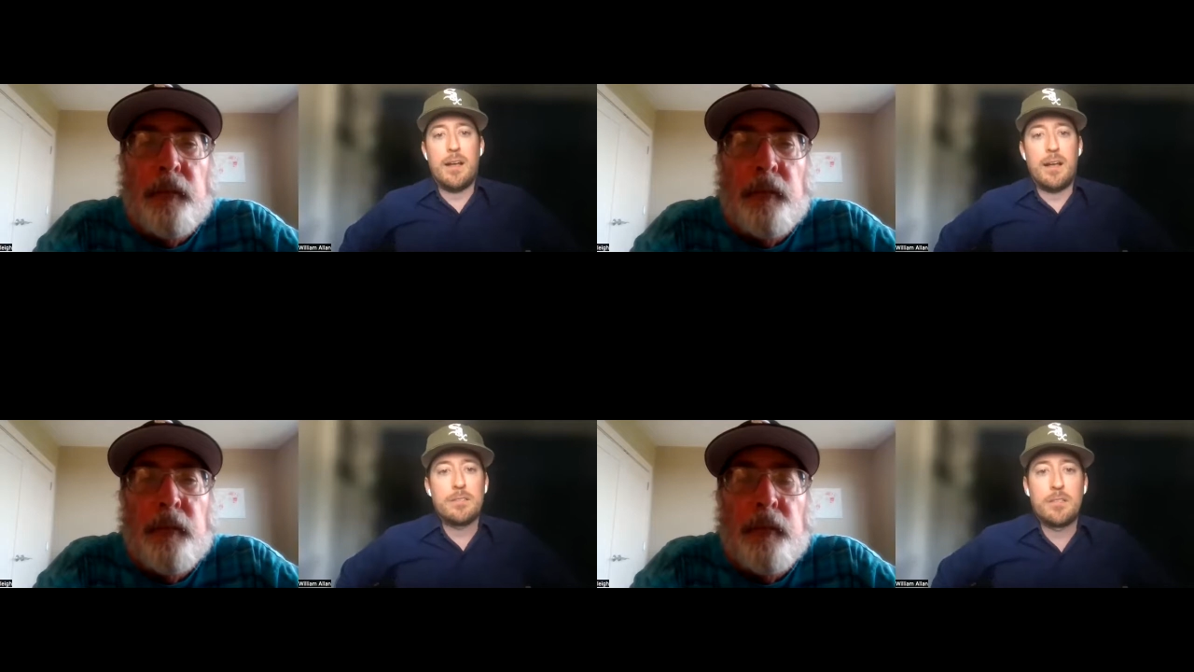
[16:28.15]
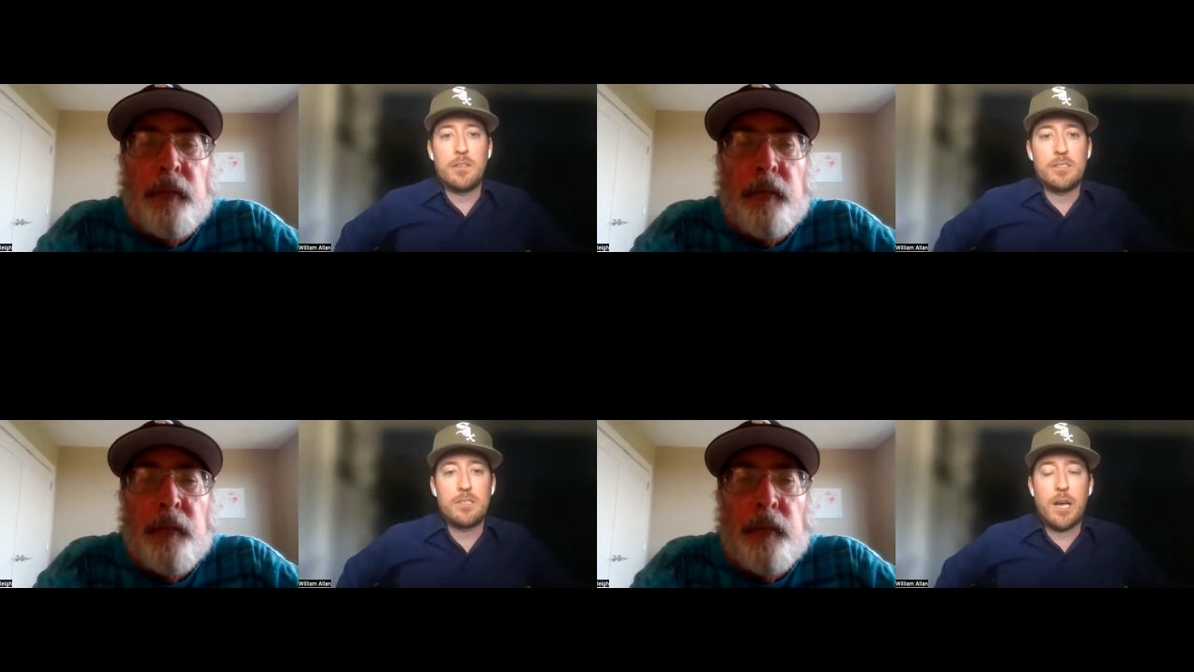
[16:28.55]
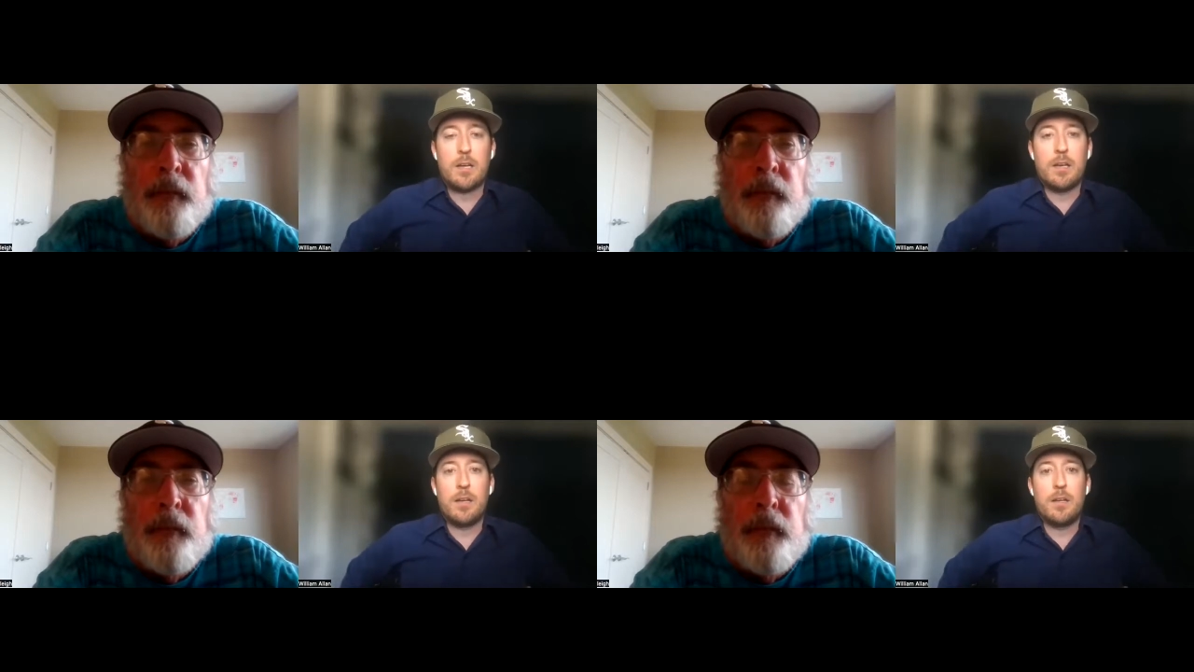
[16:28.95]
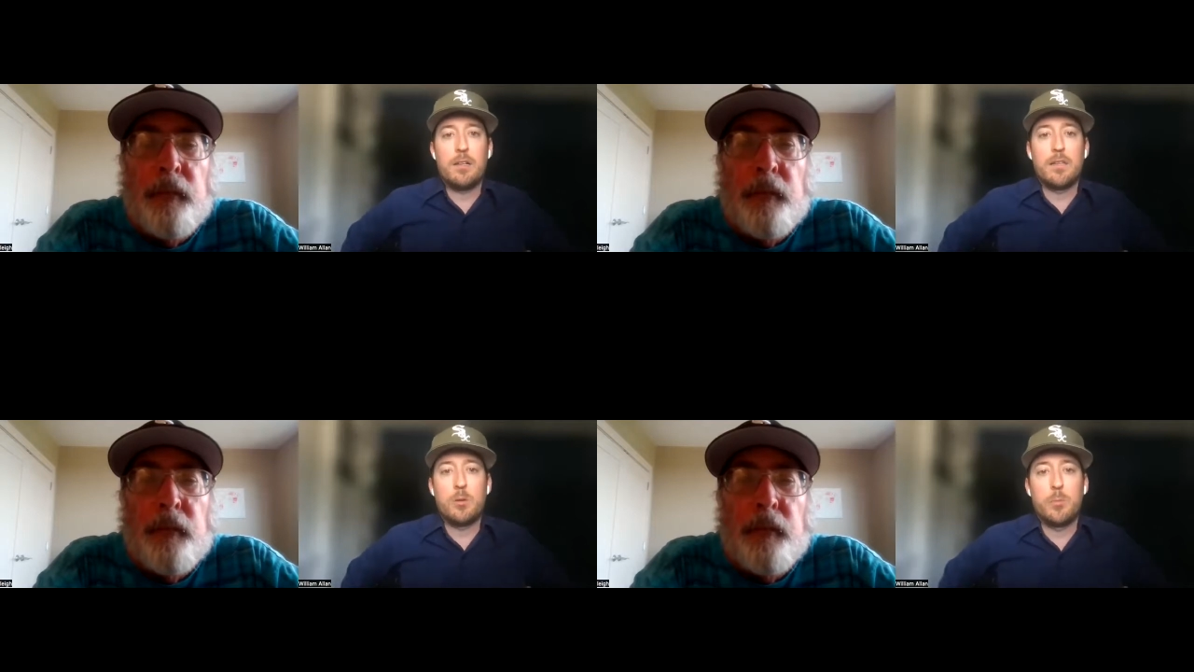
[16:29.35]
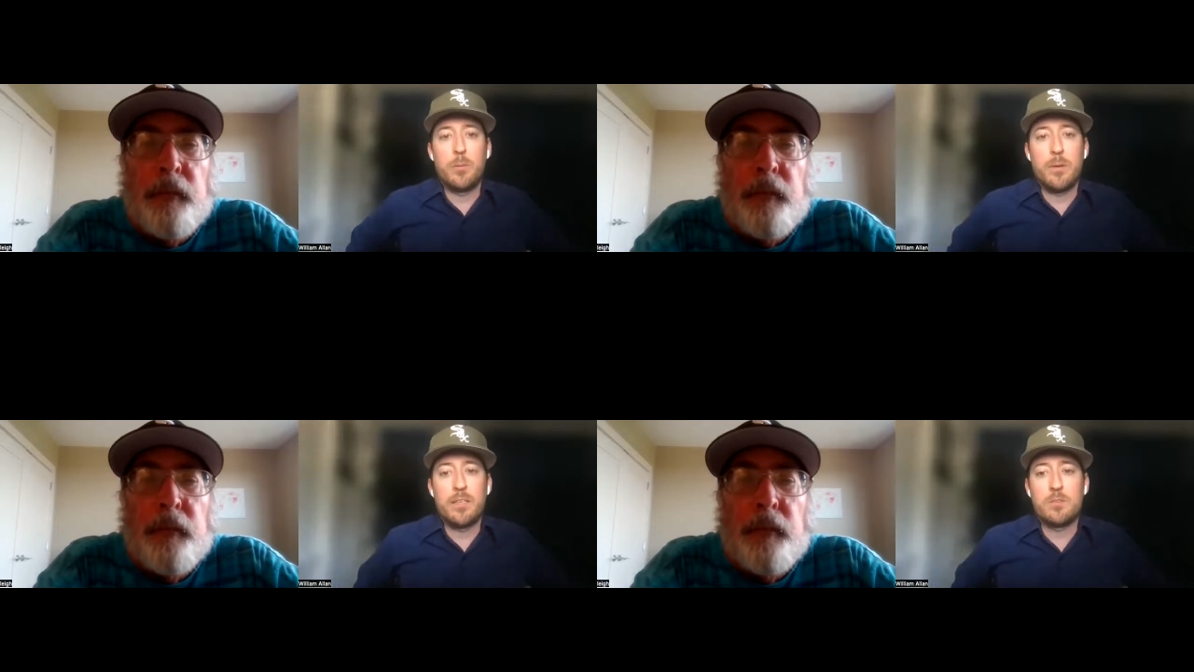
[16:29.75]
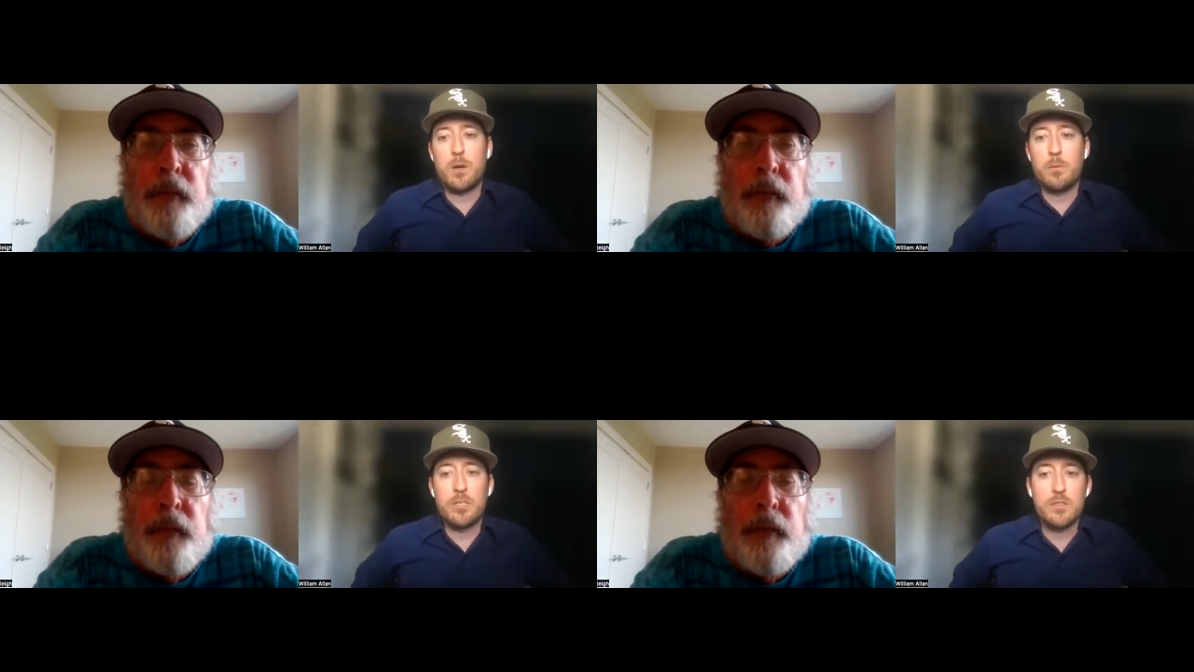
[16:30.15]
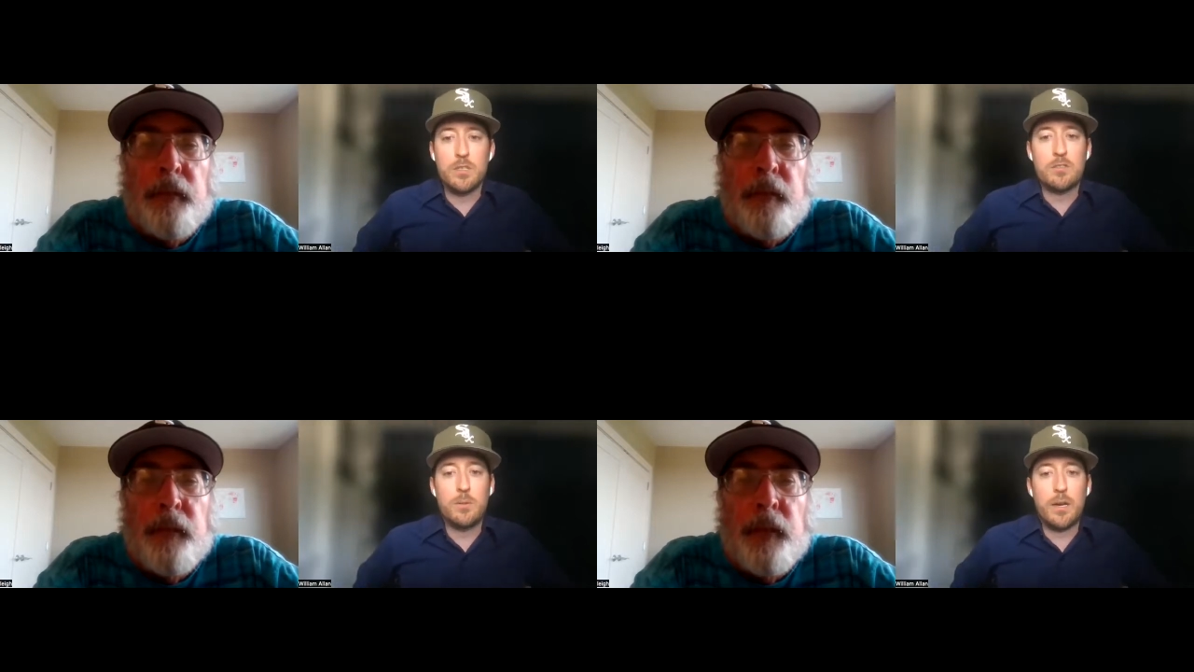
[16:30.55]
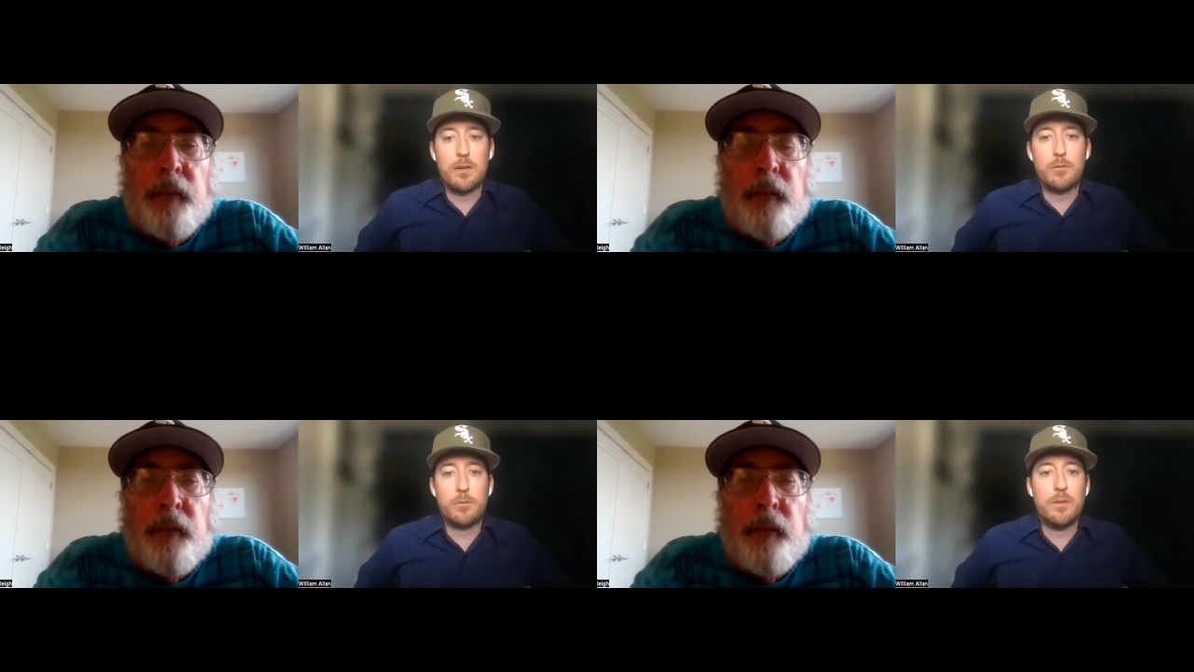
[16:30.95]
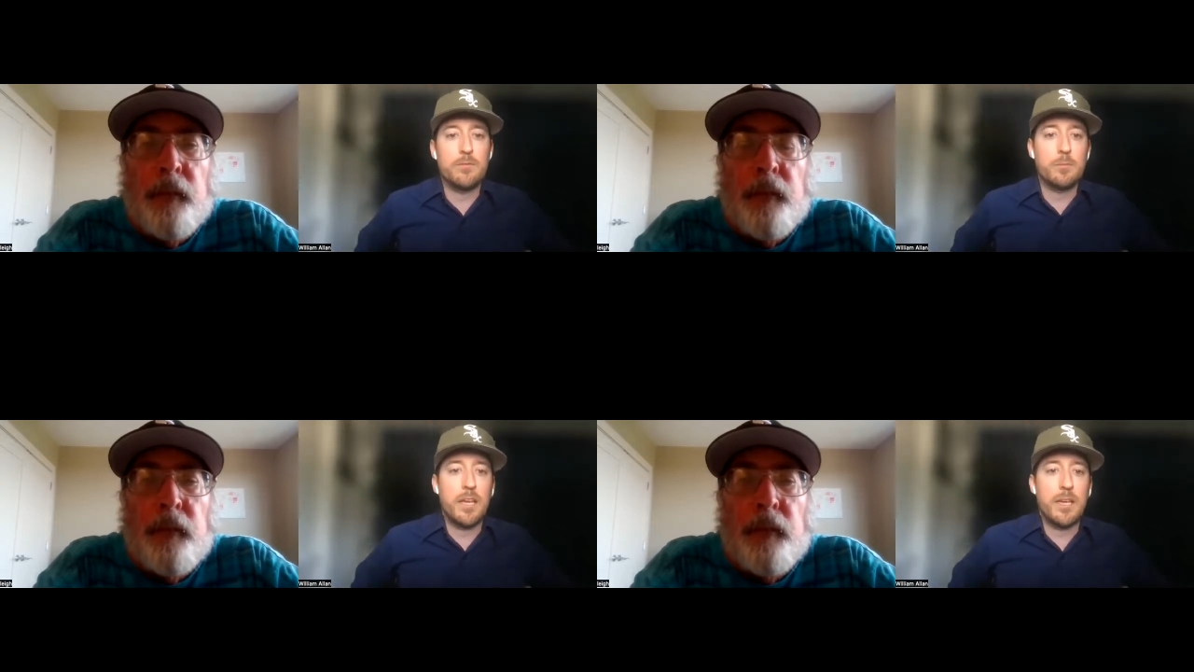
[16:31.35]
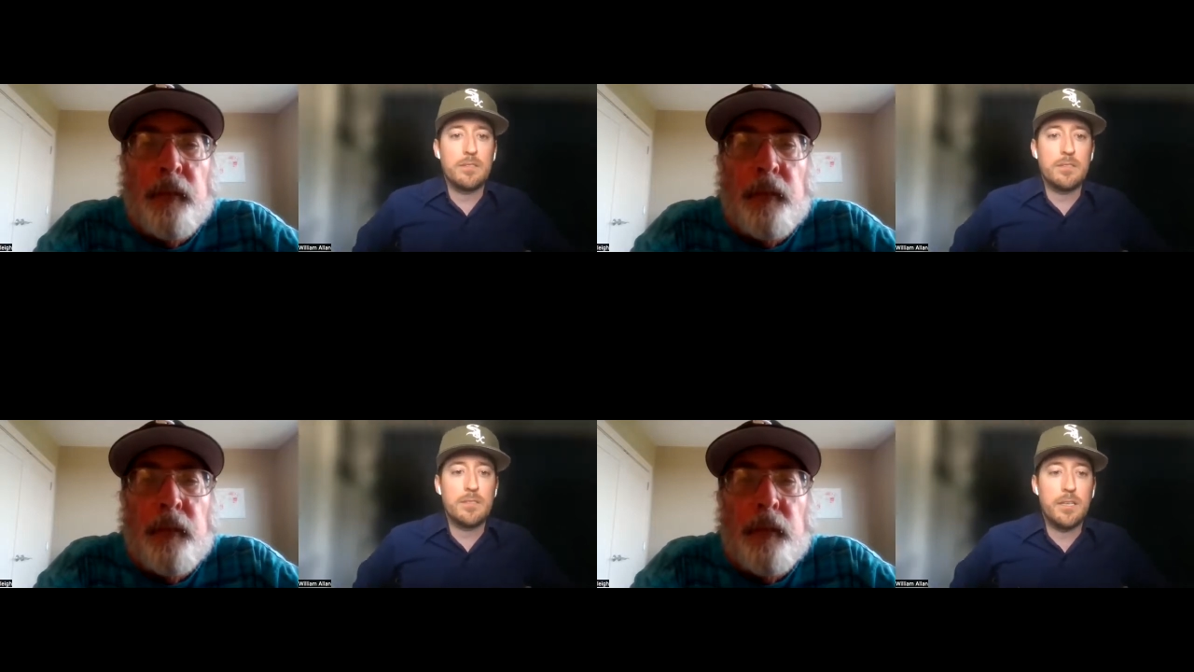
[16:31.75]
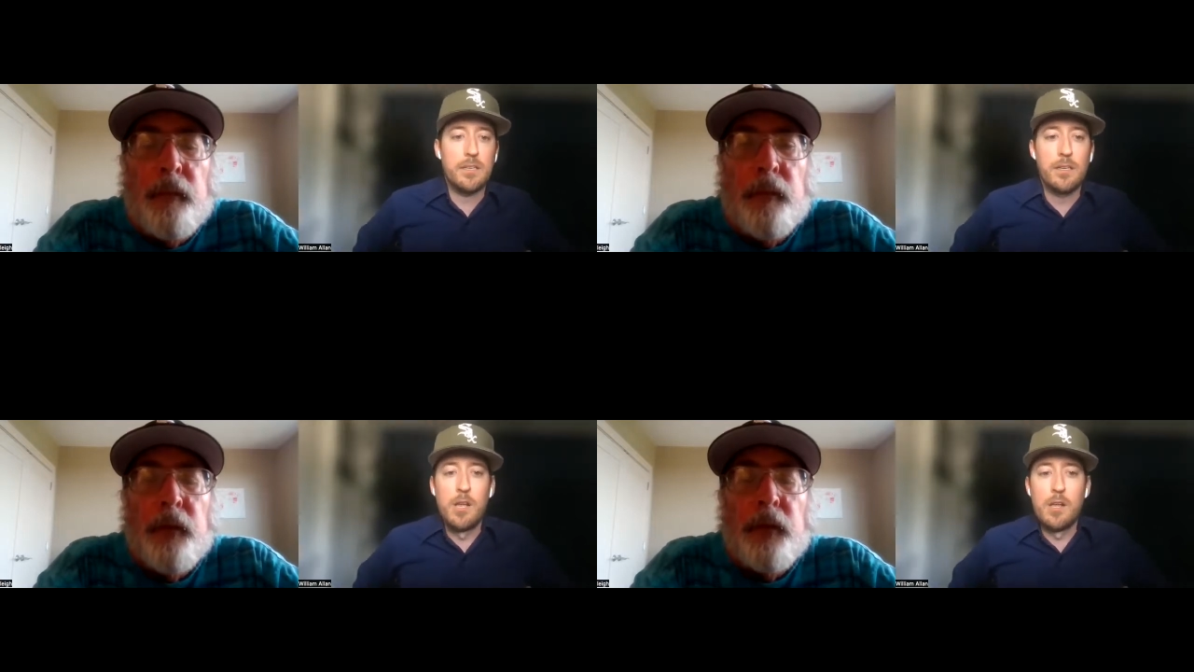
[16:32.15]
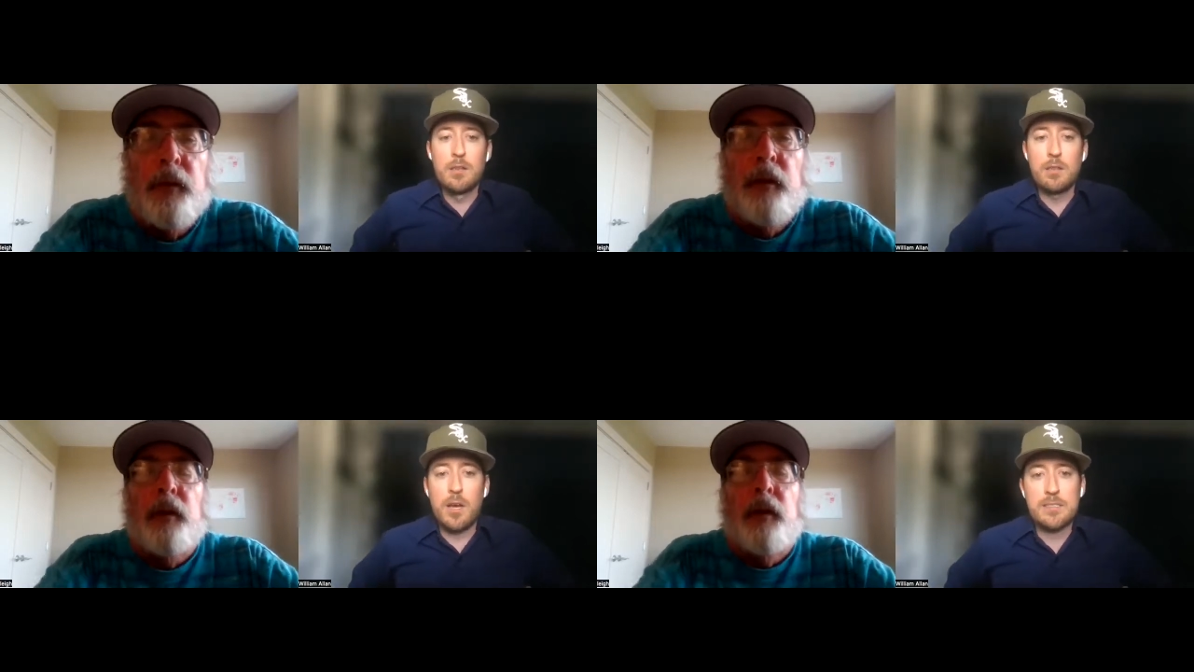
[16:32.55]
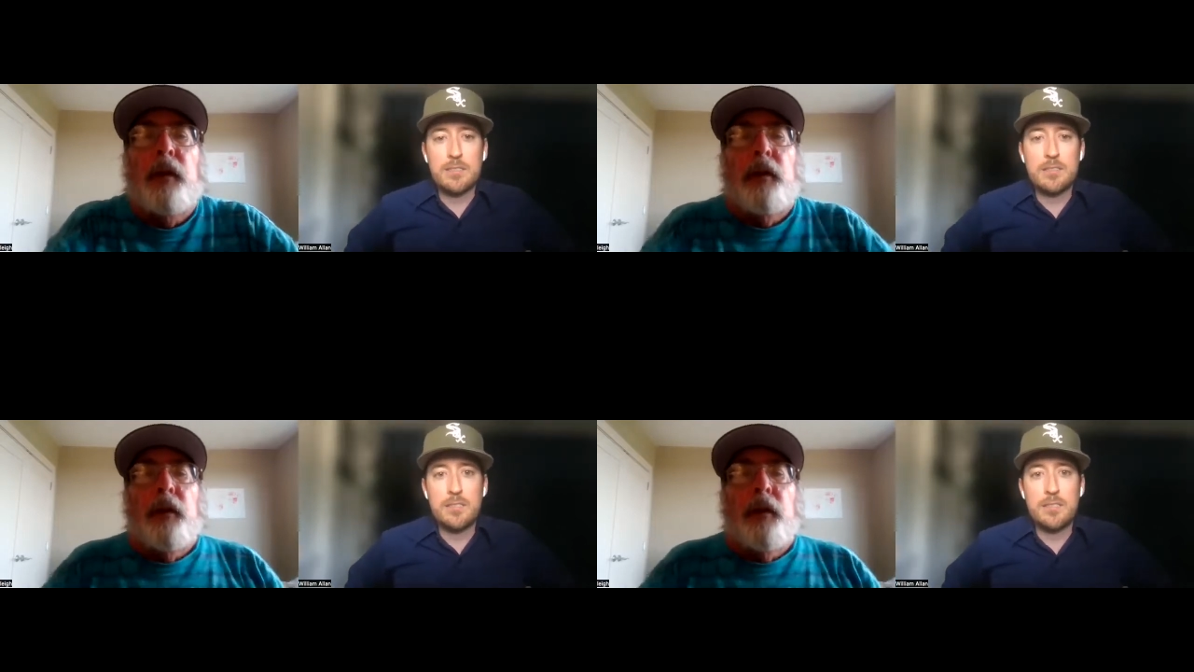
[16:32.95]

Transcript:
Speaker 1: Uh, so let's talk a, a little bit of baseball. We took two out of three from Kansas City, lost